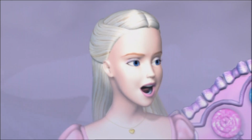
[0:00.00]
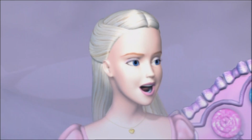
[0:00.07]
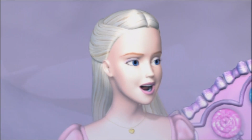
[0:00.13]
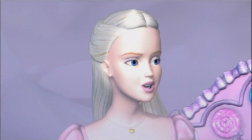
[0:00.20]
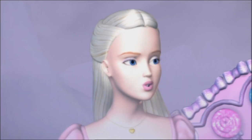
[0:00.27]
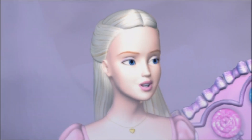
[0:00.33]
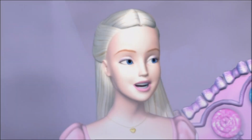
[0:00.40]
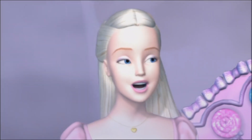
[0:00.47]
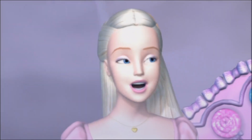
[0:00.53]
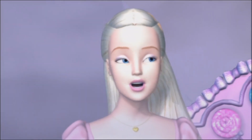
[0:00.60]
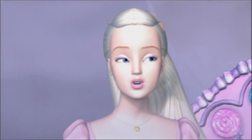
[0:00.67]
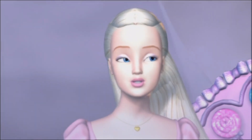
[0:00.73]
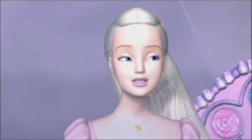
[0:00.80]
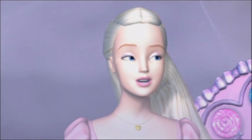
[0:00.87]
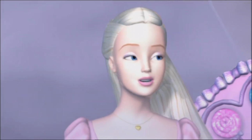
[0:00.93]
All
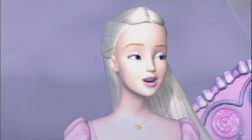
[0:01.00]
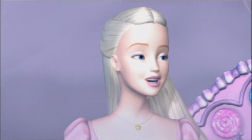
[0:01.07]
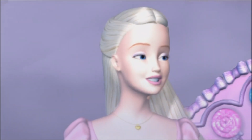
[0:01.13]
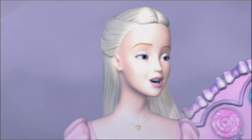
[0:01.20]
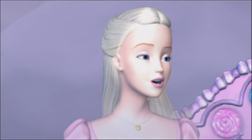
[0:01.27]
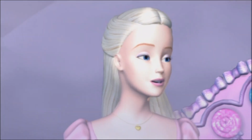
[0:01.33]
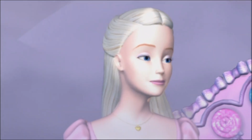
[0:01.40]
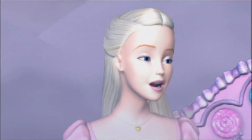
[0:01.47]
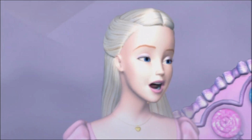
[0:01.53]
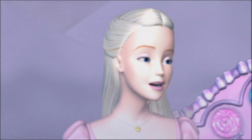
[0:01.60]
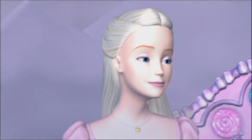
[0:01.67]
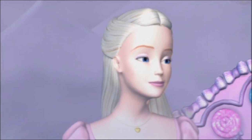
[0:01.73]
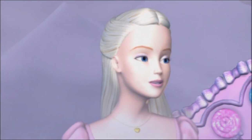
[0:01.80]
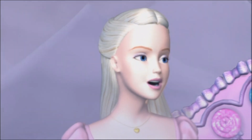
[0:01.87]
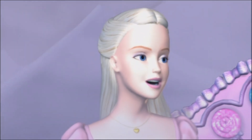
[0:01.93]
without the Sugar
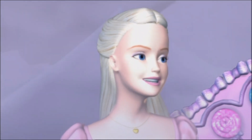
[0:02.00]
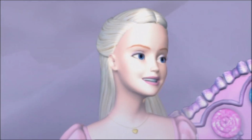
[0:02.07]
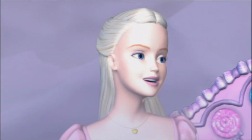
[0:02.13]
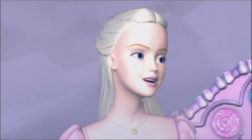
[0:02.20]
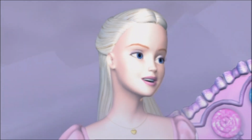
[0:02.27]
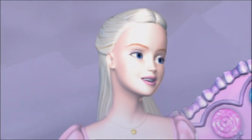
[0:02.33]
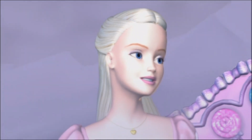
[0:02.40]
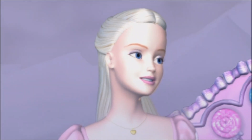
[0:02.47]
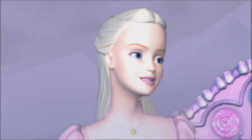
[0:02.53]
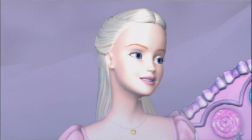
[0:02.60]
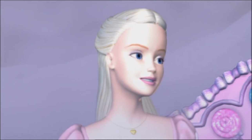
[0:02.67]
Plum Princess.